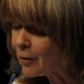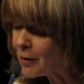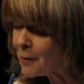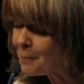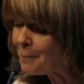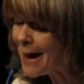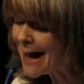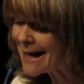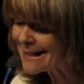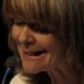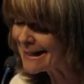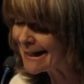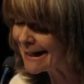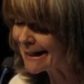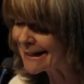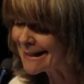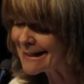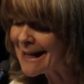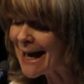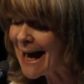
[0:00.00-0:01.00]
the
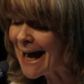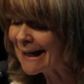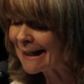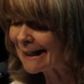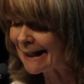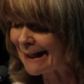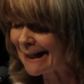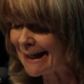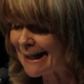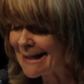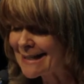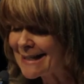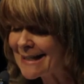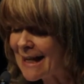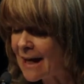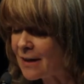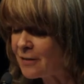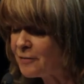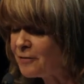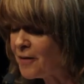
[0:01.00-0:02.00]
matting and tangling had
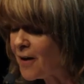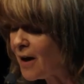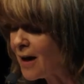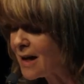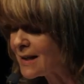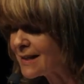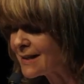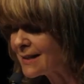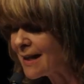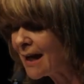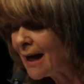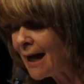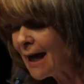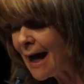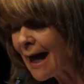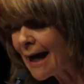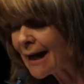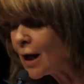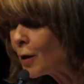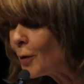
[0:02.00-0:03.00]
set fast,
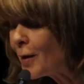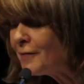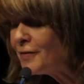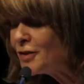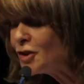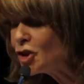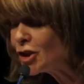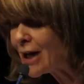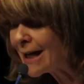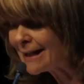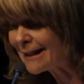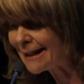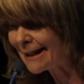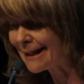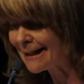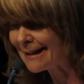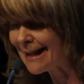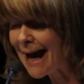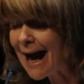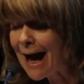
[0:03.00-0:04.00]
and however
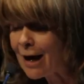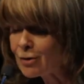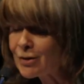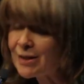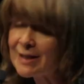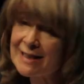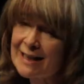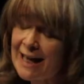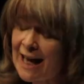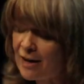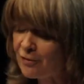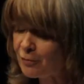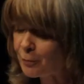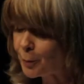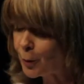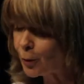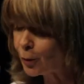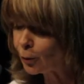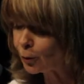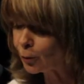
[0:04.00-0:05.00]
gently the house slave
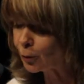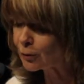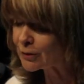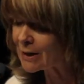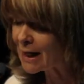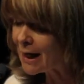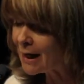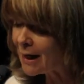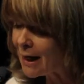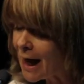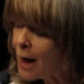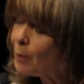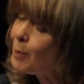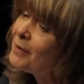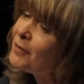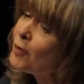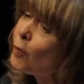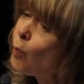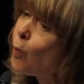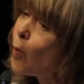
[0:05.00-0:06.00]
pulled,
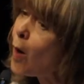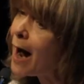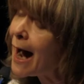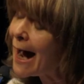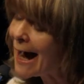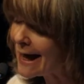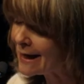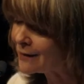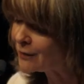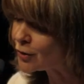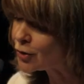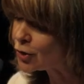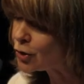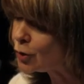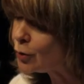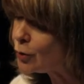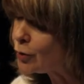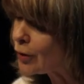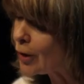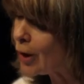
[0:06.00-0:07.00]
however wide the
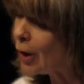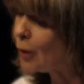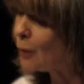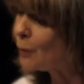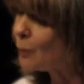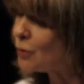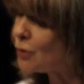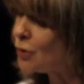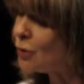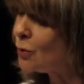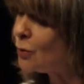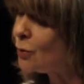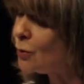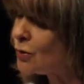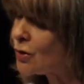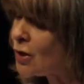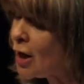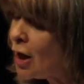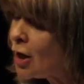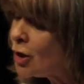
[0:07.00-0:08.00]
tooth comb was
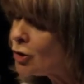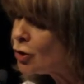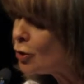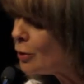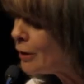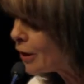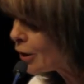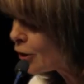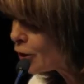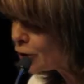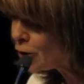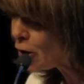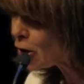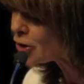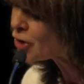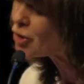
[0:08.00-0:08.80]
used, Giulia could not